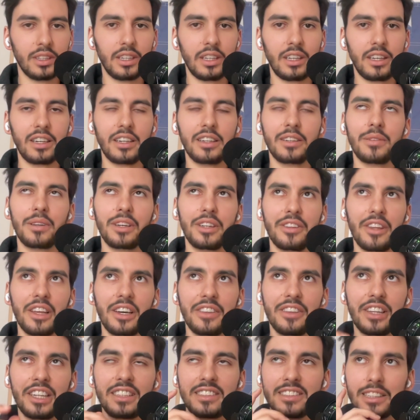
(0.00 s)

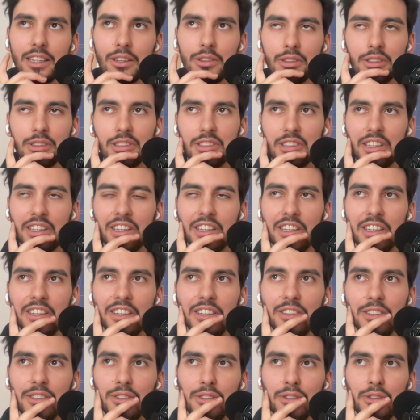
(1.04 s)
And that sounds
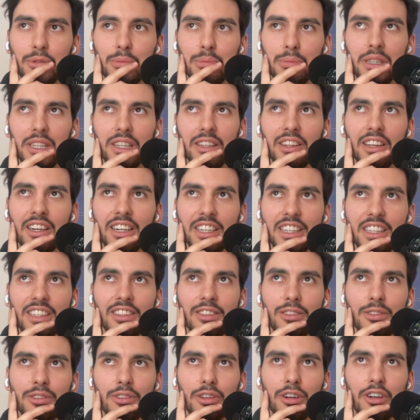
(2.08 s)
to me
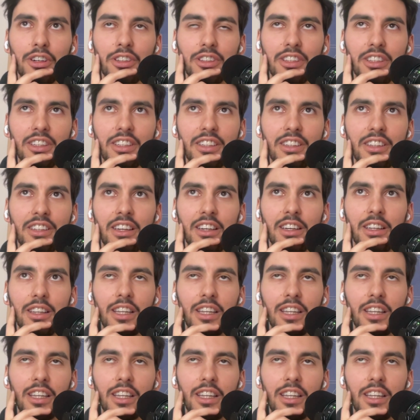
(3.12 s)
like you're talking,